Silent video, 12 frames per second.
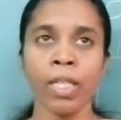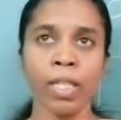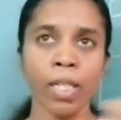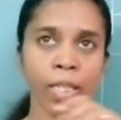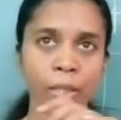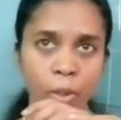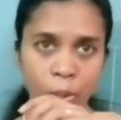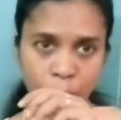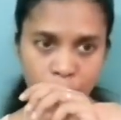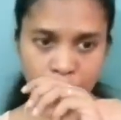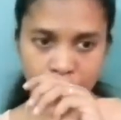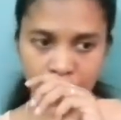Only they
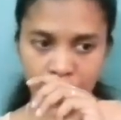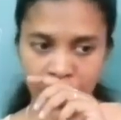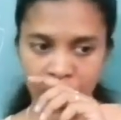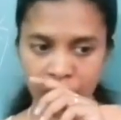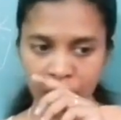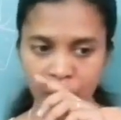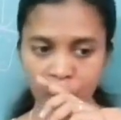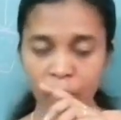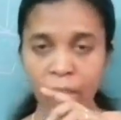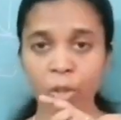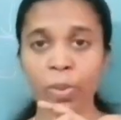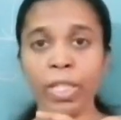also say they don't
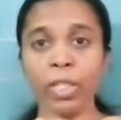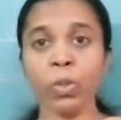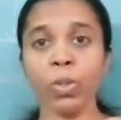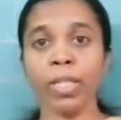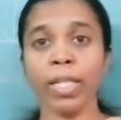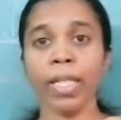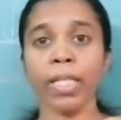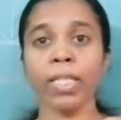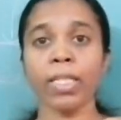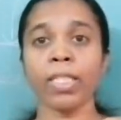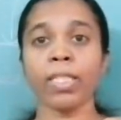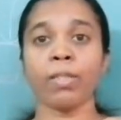advise to take
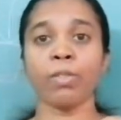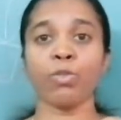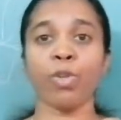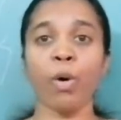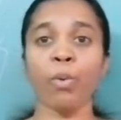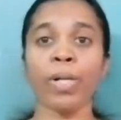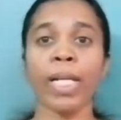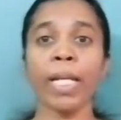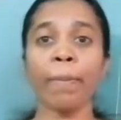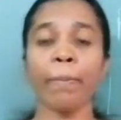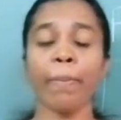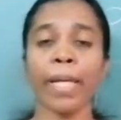
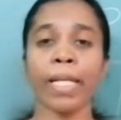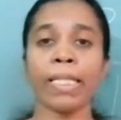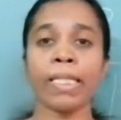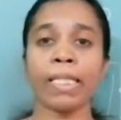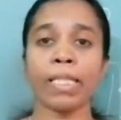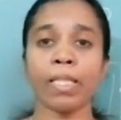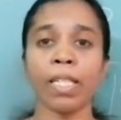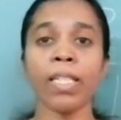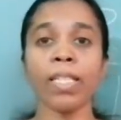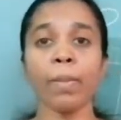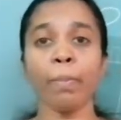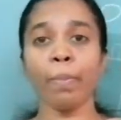fountain pens in
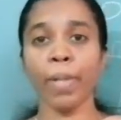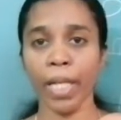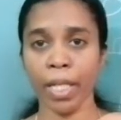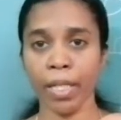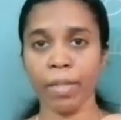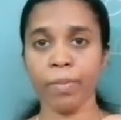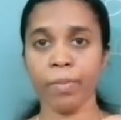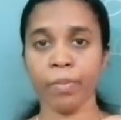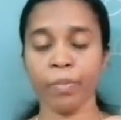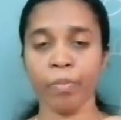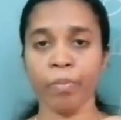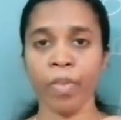the plane.
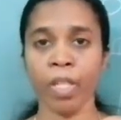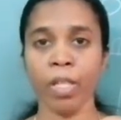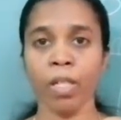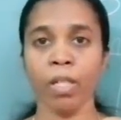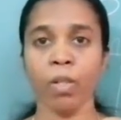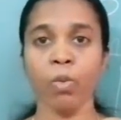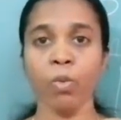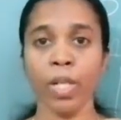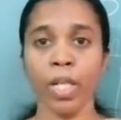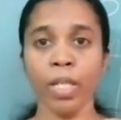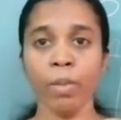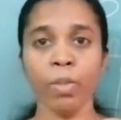
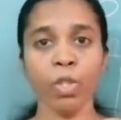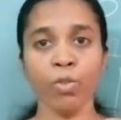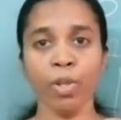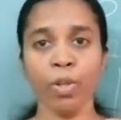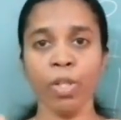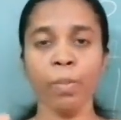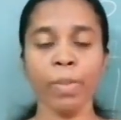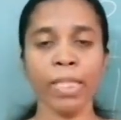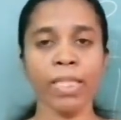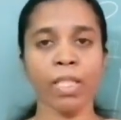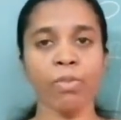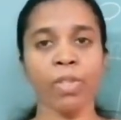Why? Because fountain
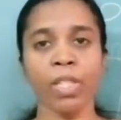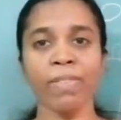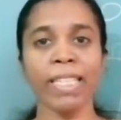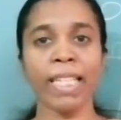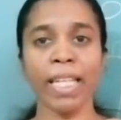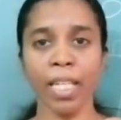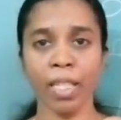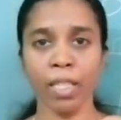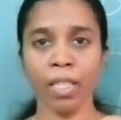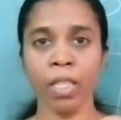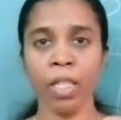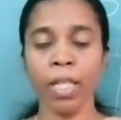pens are filled with
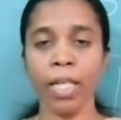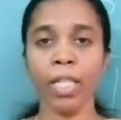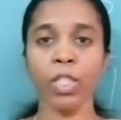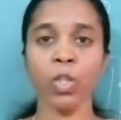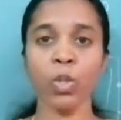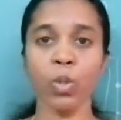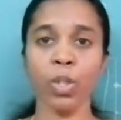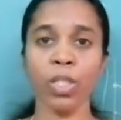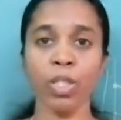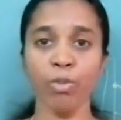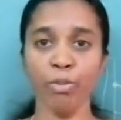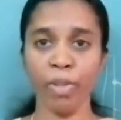ink. As you go in
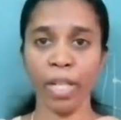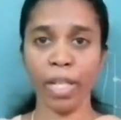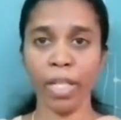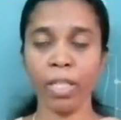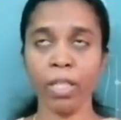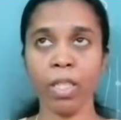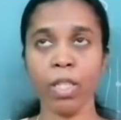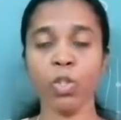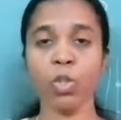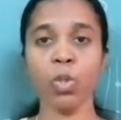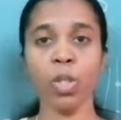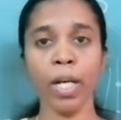the flight, as
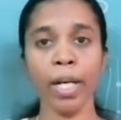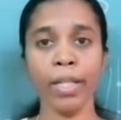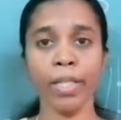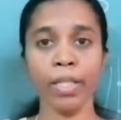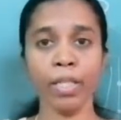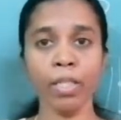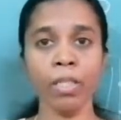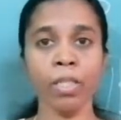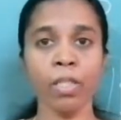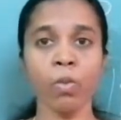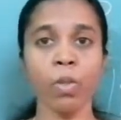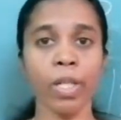you go higher,
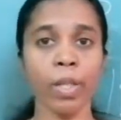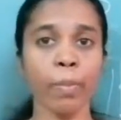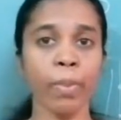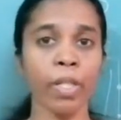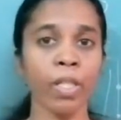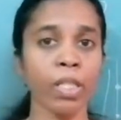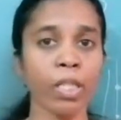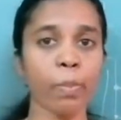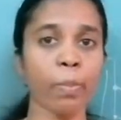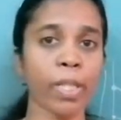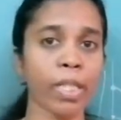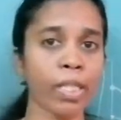what happens? The
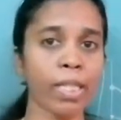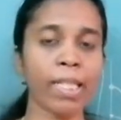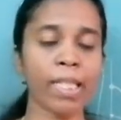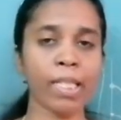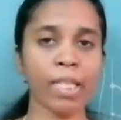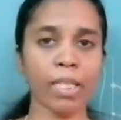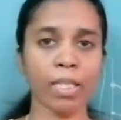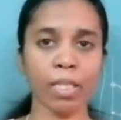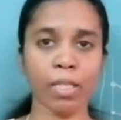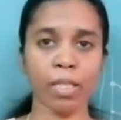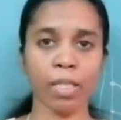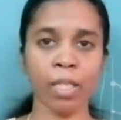pressure
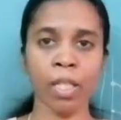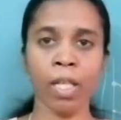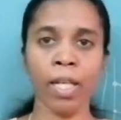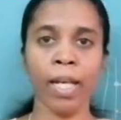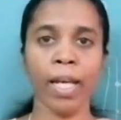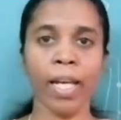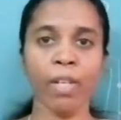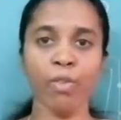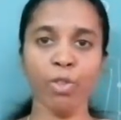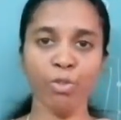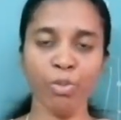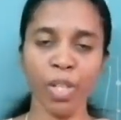decreases, and
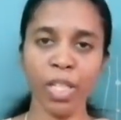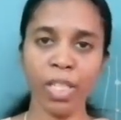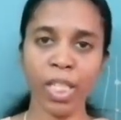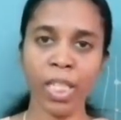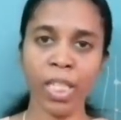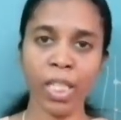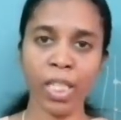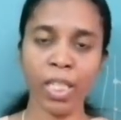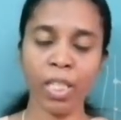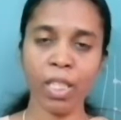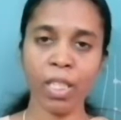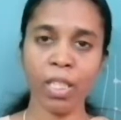we fill ink in
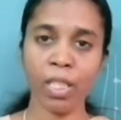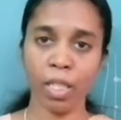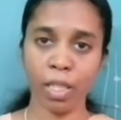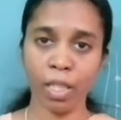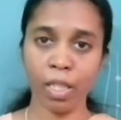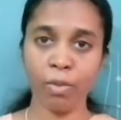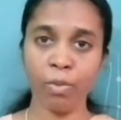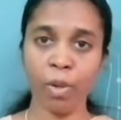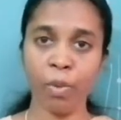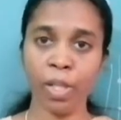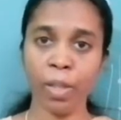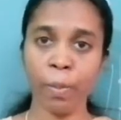the
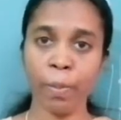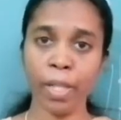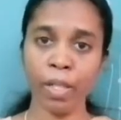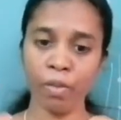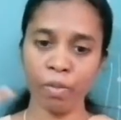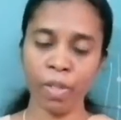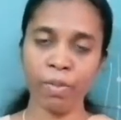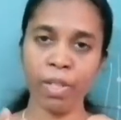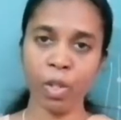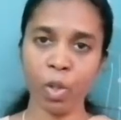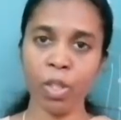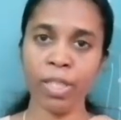fountain pen when we
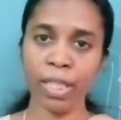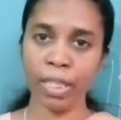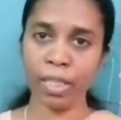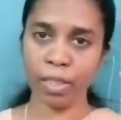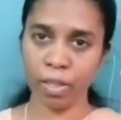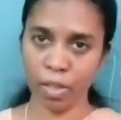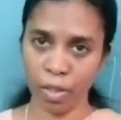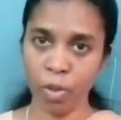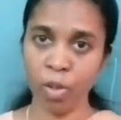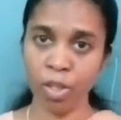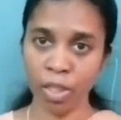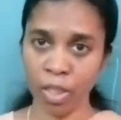are on the earth,
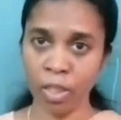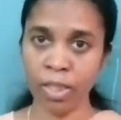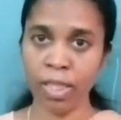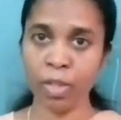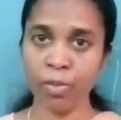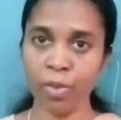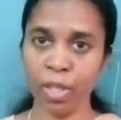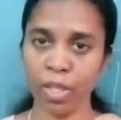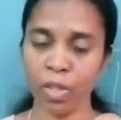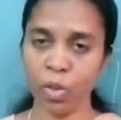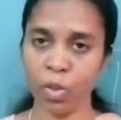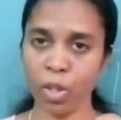on the
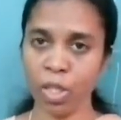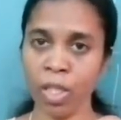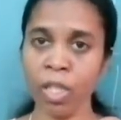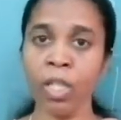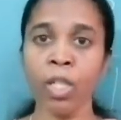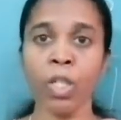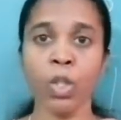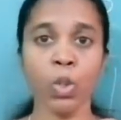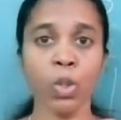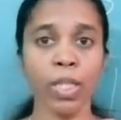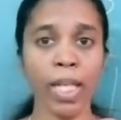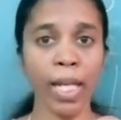surface. Okay,
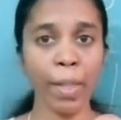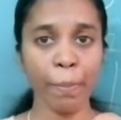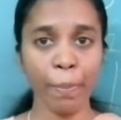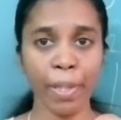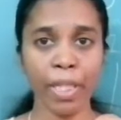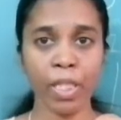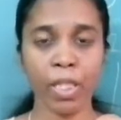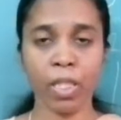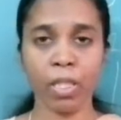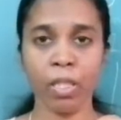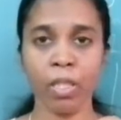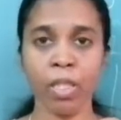so that
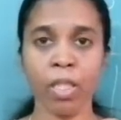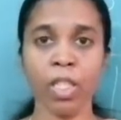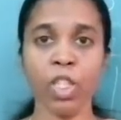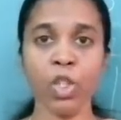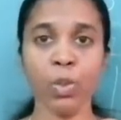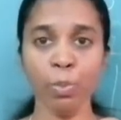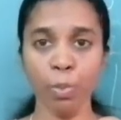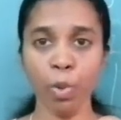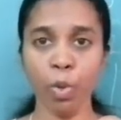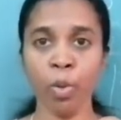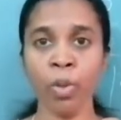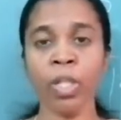pressure is
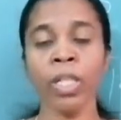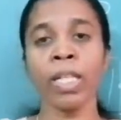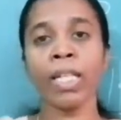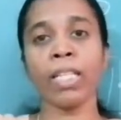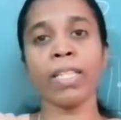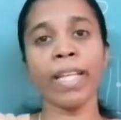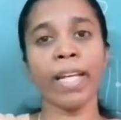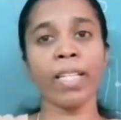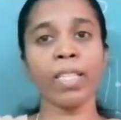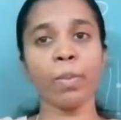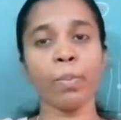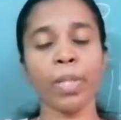more than
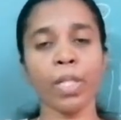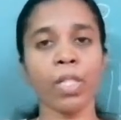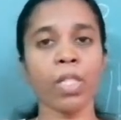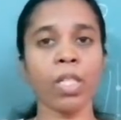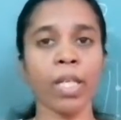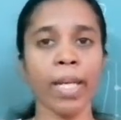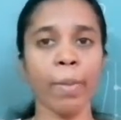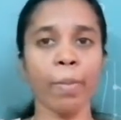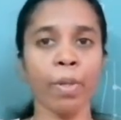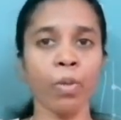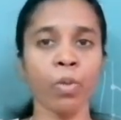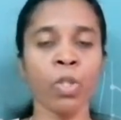the pressure
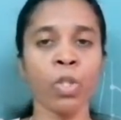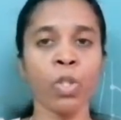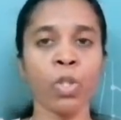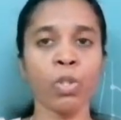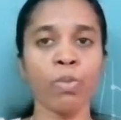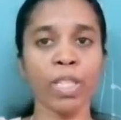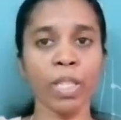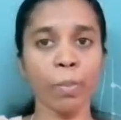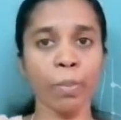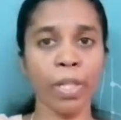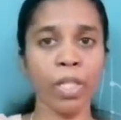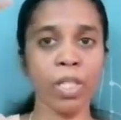above. So when the
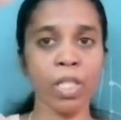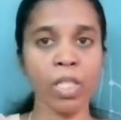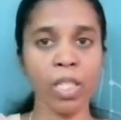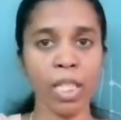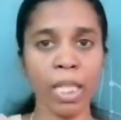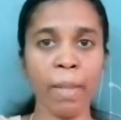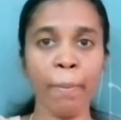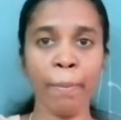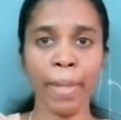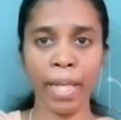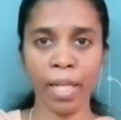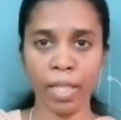pressure
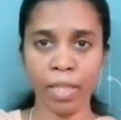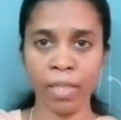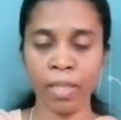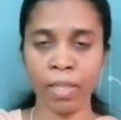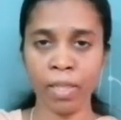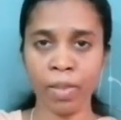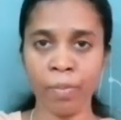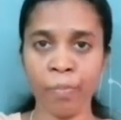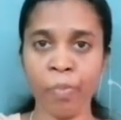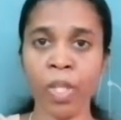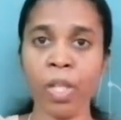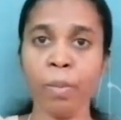imbalance,
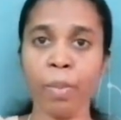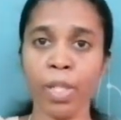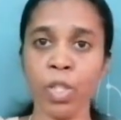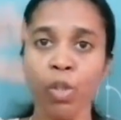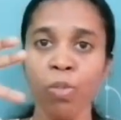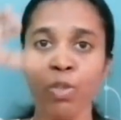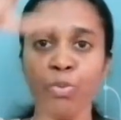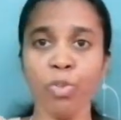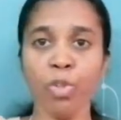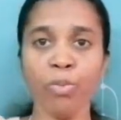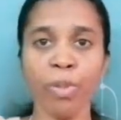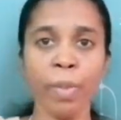pressure always
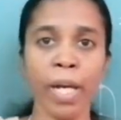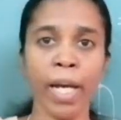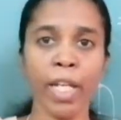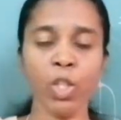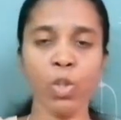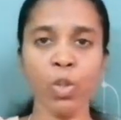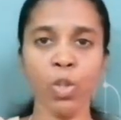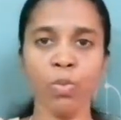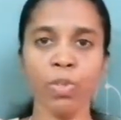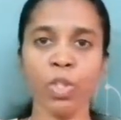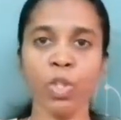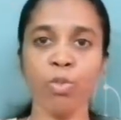flow from high to
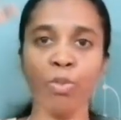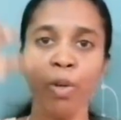lower. So